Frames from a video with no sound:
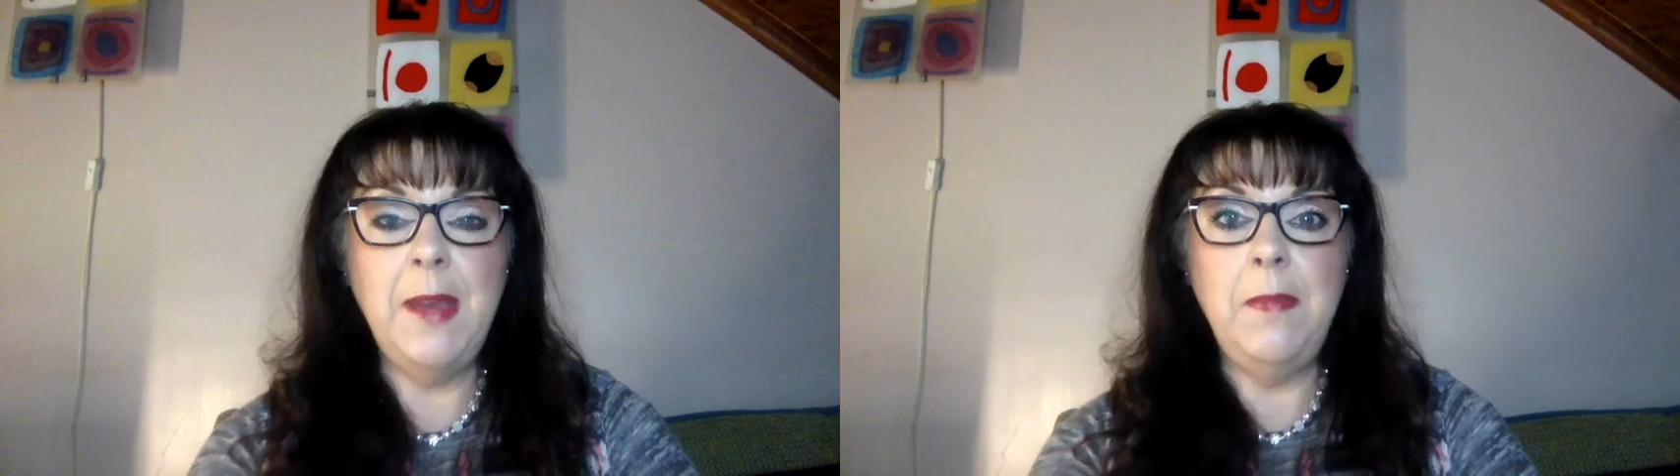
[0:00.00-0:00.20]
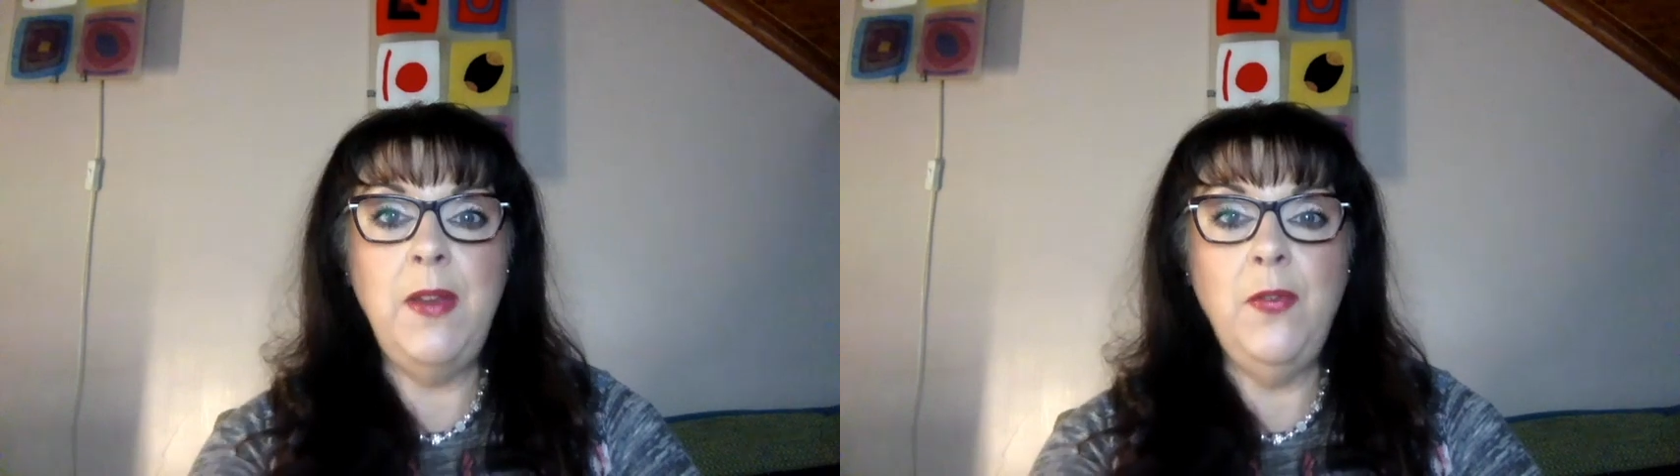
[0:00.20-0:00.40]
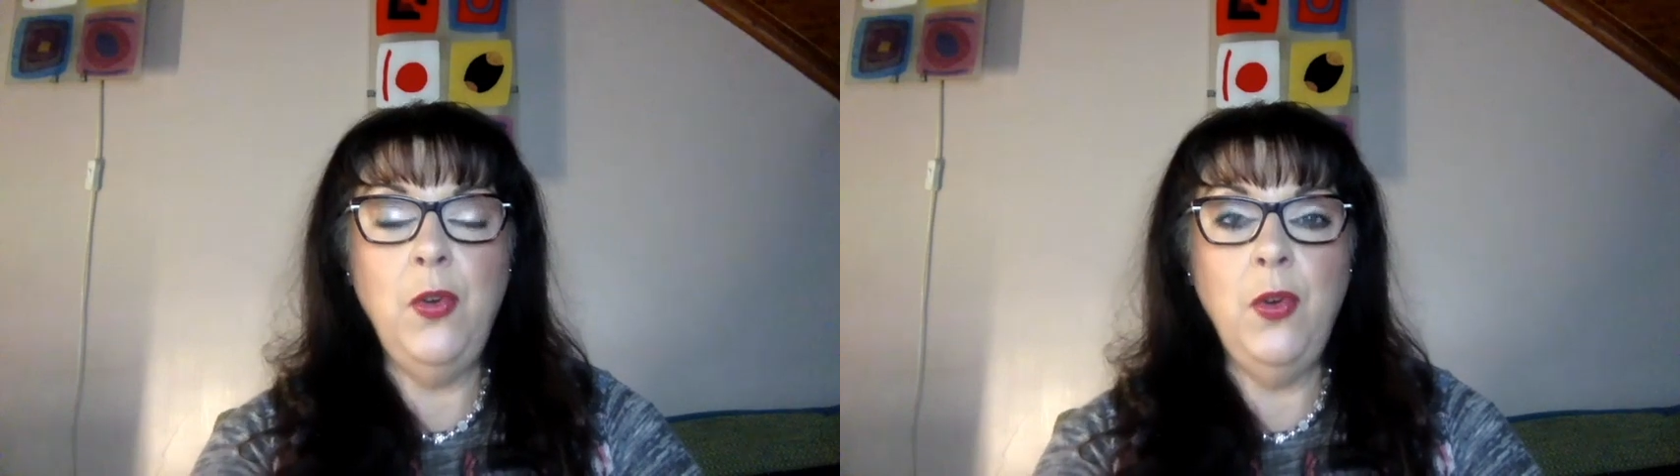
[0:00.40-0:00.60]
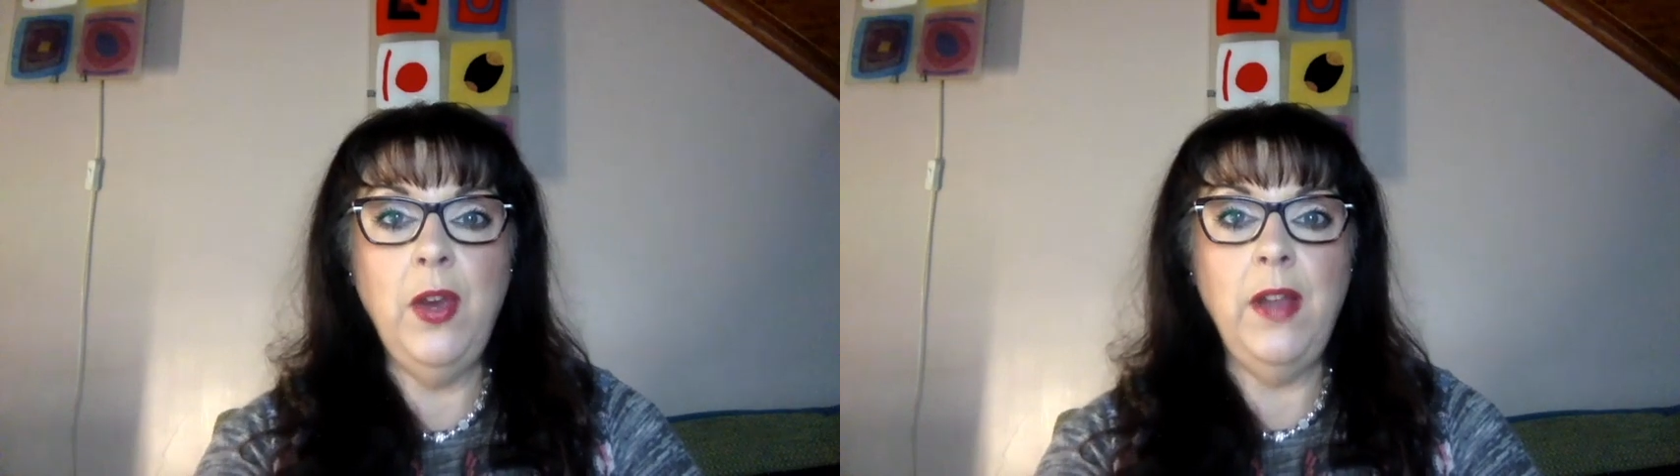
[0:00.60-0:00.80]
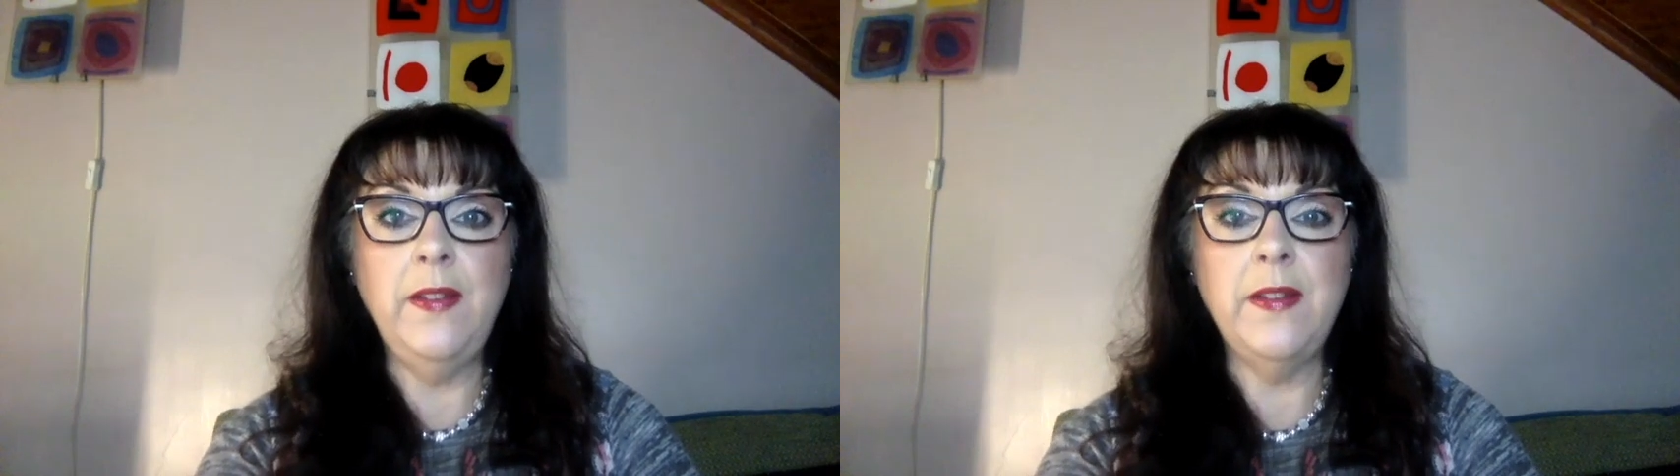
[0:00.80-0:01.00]
me
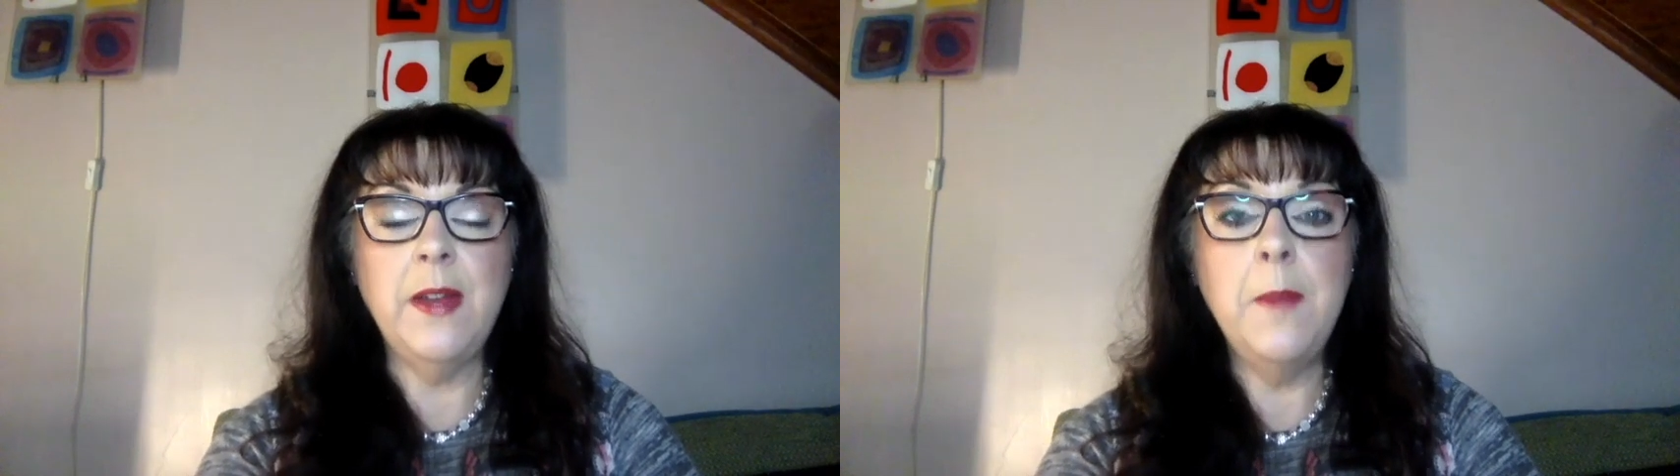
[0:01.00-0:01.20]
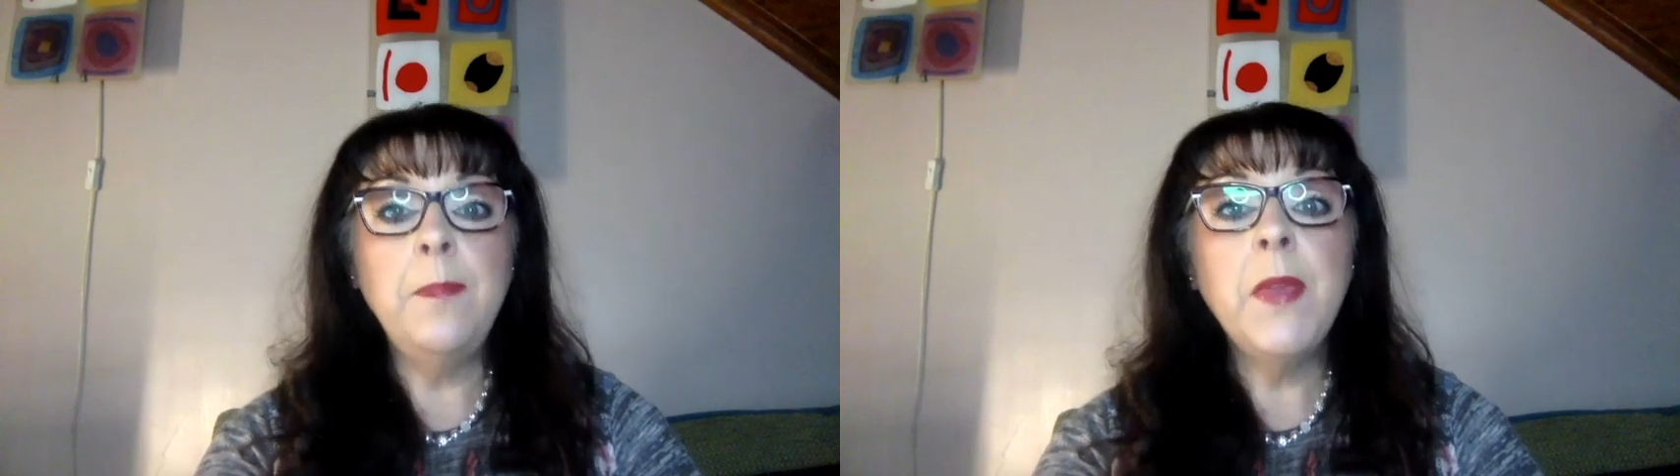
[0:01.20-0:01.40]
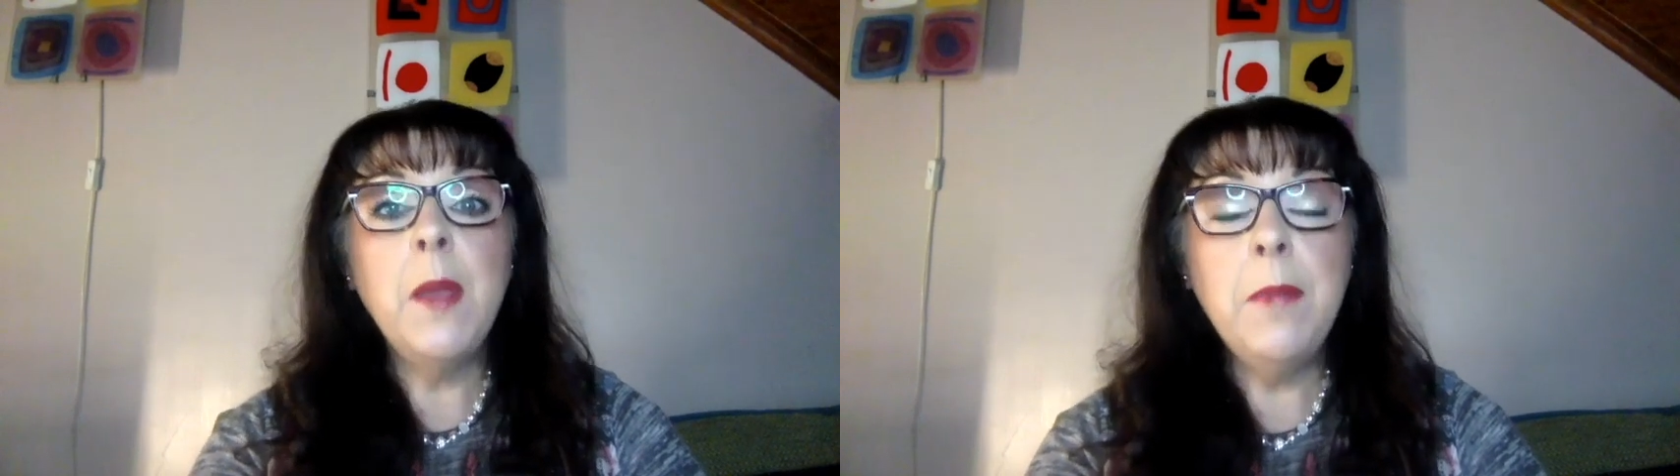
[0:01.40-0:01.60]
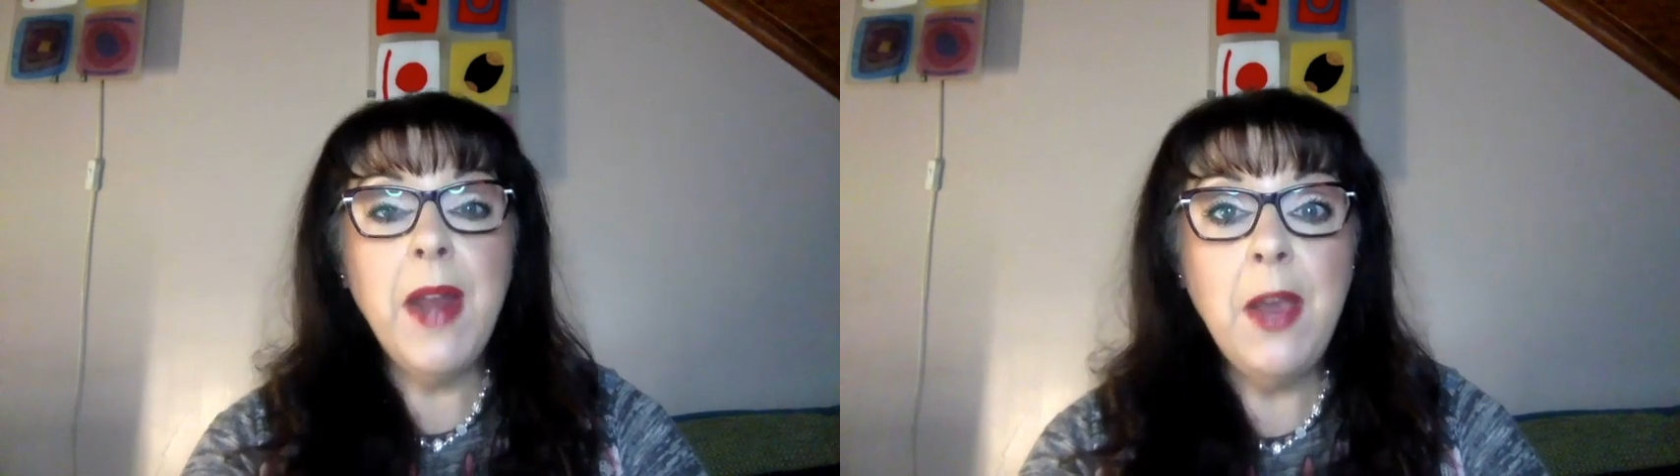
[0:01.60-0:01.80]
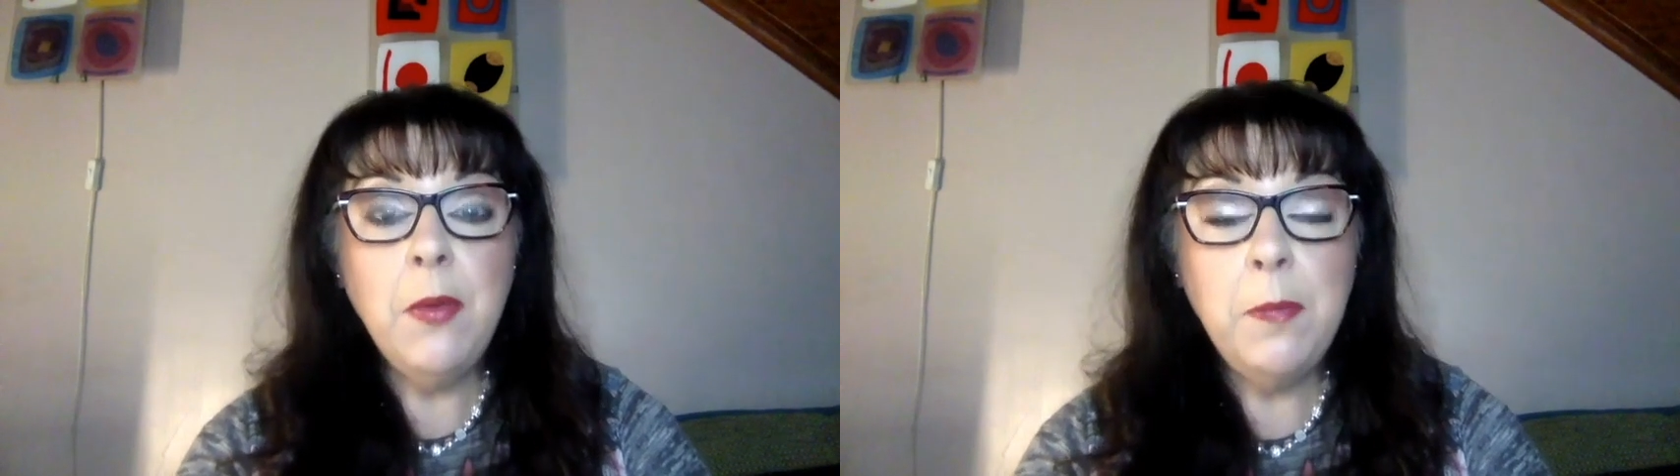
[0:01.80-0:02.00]
focused. But
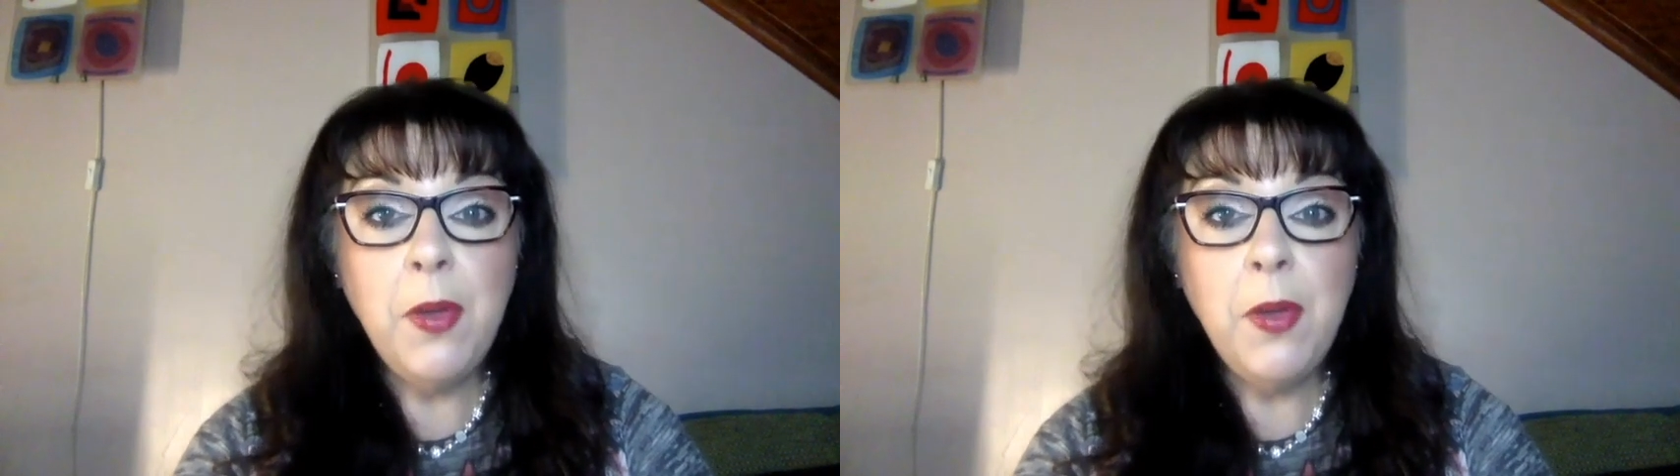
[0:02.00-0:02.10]
I would